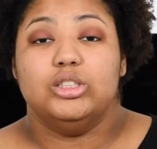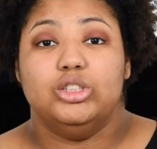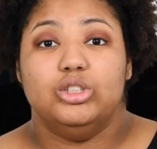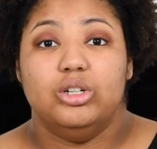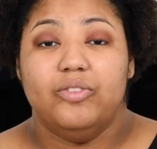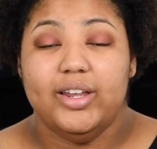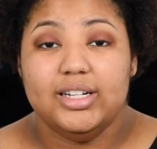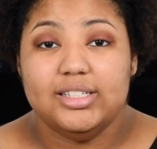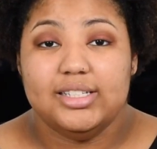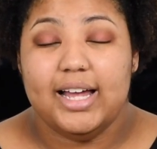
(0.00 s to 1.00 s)
To
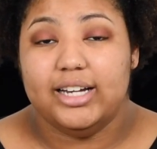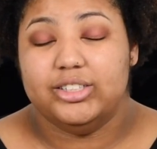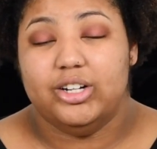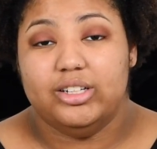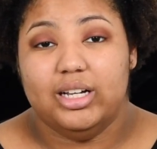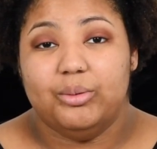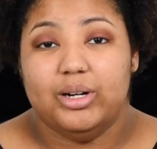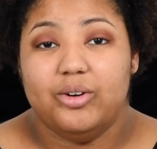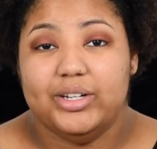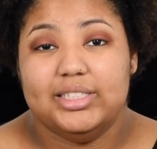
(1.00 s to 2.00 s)
finish this eyeshadow look,
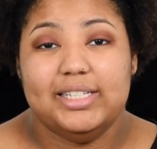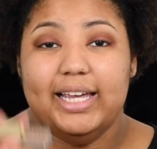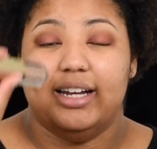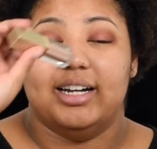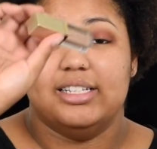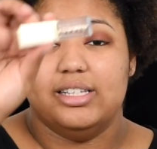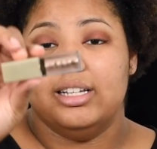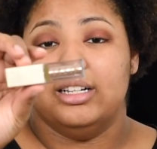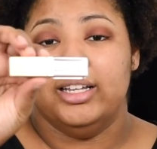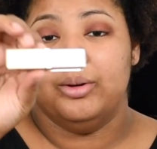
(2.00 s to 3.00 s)
we're going to take our
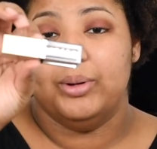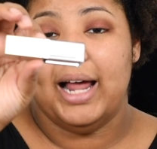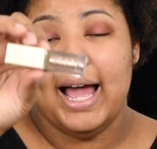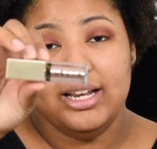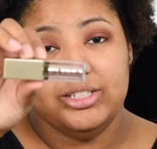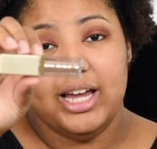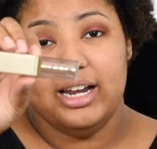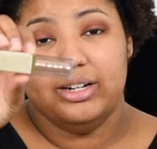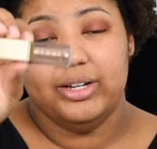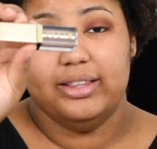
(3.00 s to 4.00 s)
Stila Liquid
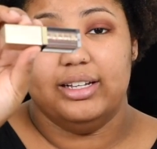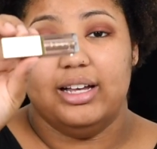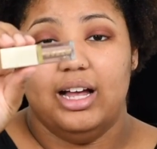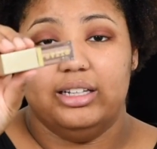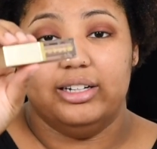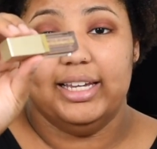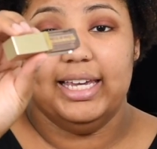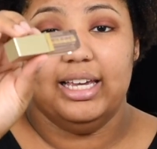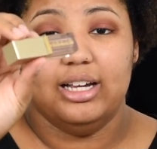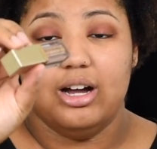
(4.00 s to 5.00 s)
eyeshadow in the color
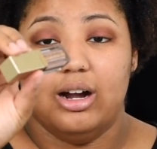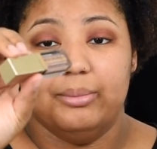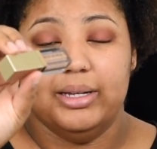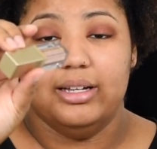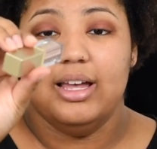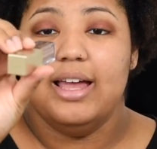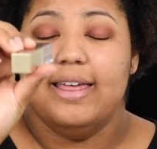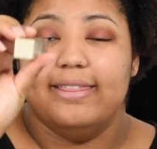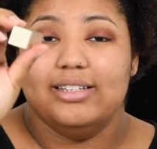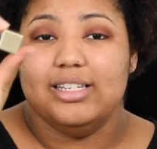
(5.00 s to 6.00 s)
Kitten Karma.
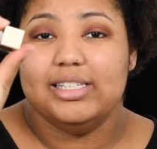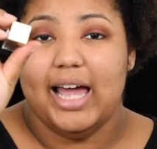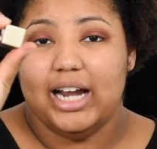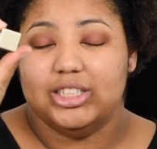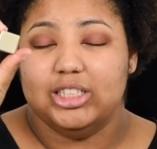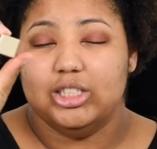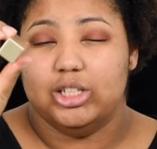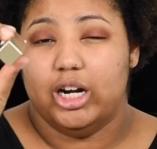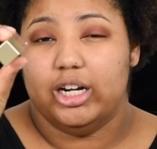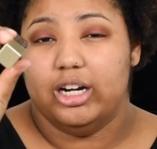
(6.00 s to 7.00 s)
This is actually
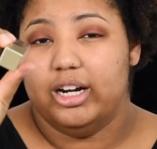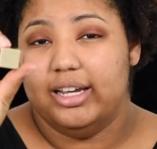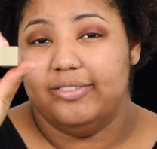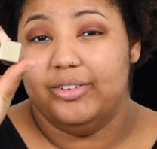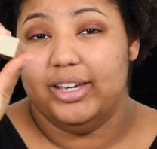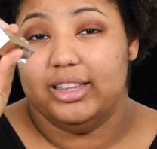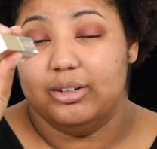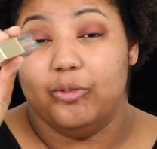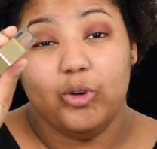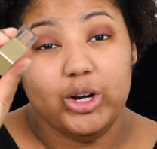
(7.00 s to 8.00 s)
darker if you get
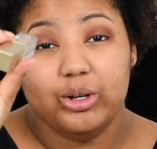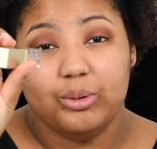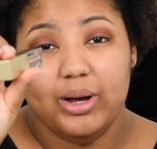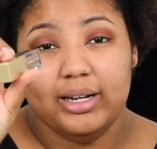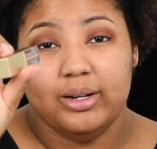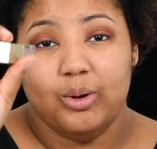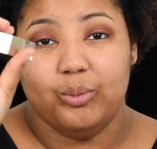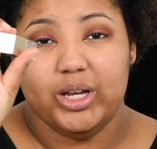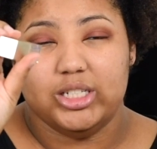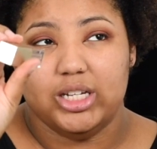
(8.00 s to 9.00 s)
the foil one,
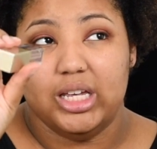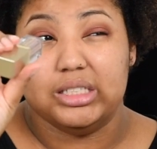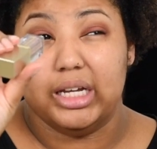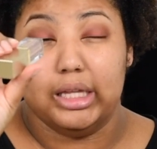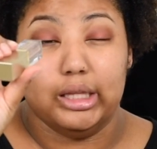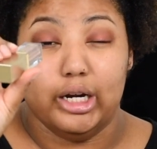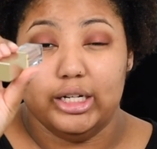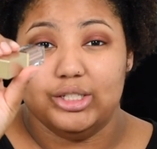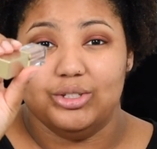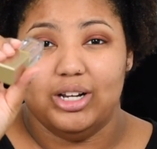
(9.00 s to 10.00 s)
which is like
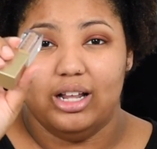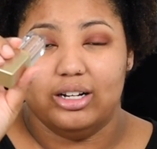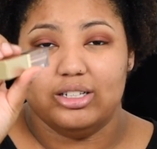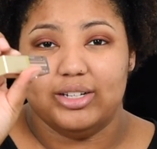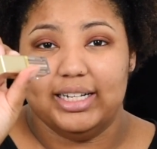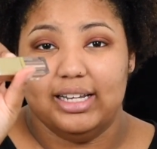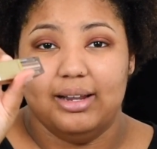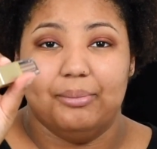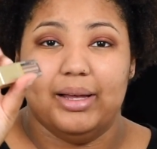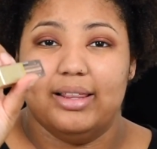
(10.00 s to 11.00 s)
$32, so I
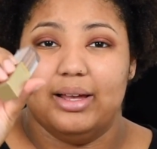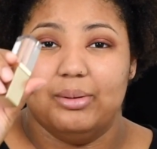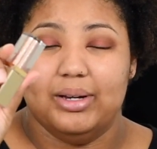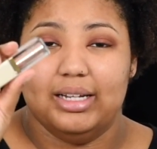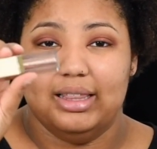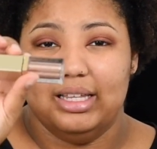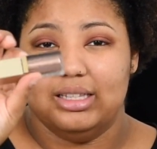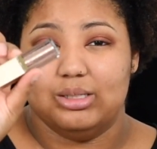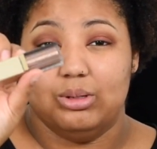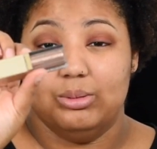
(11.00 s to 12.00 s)
didn't buy that one. I think
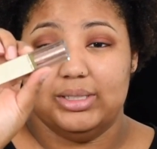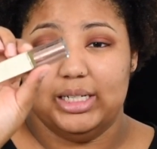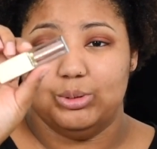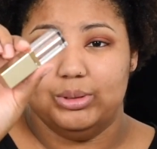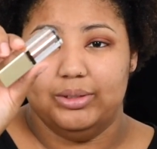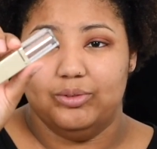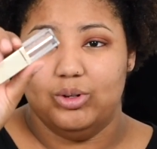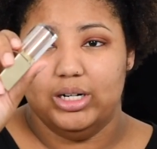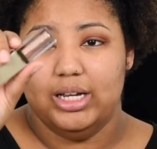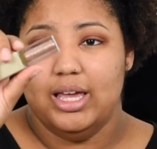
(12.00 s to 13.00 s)
this one was like
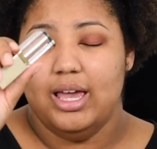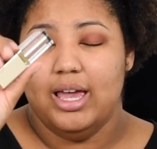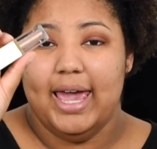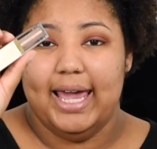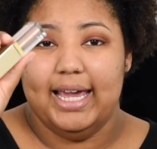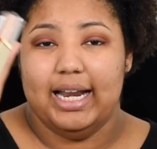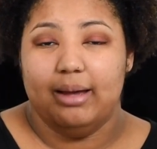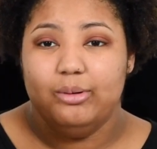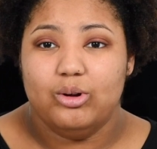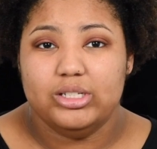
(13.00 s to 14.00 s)
$24. And
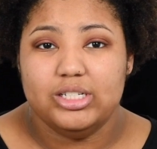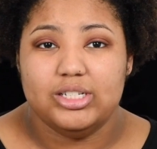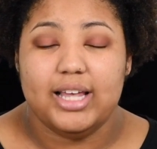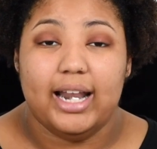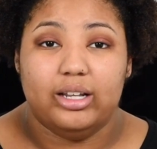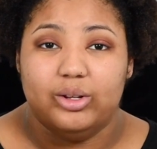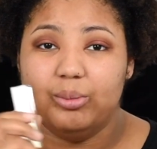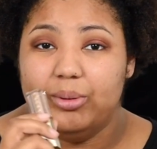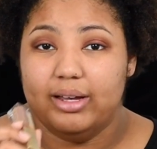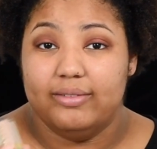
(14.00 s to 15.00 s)
I'm going to just add a
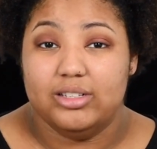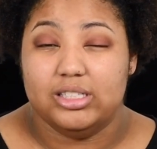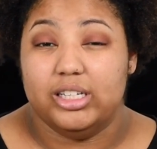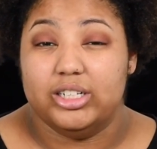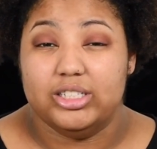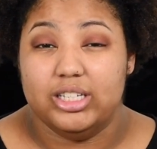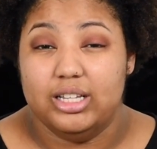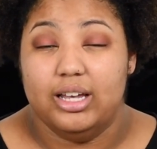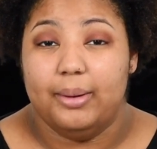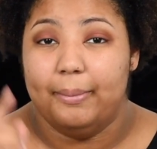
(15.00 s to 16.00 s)
little bit of this glitter to
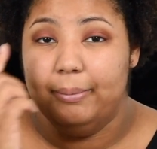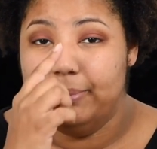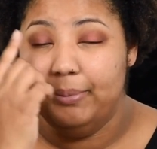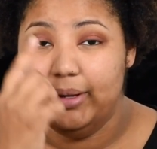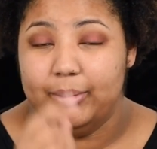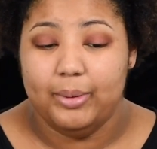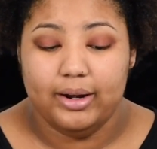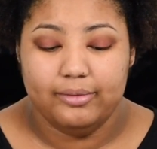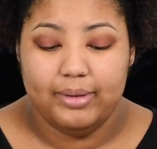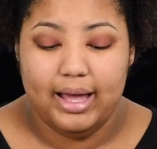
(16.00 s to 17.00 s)
the middle
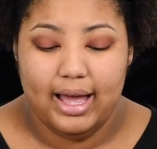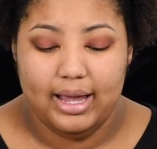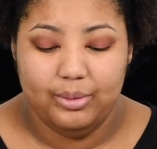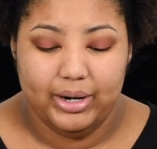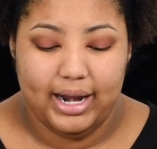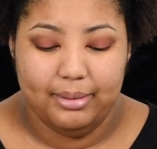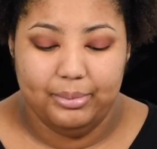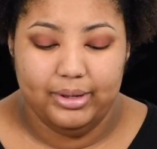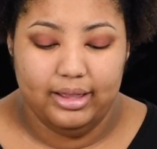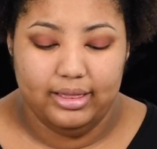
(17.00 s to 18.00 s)
part of my eye where I
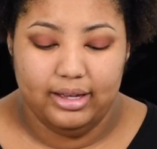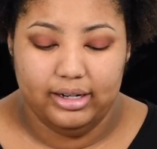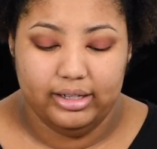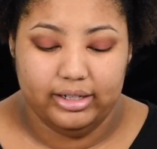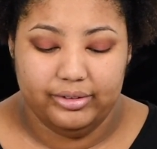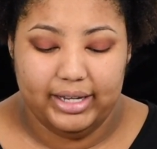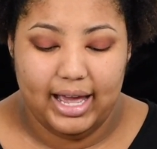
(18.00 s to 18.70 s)
put the glittery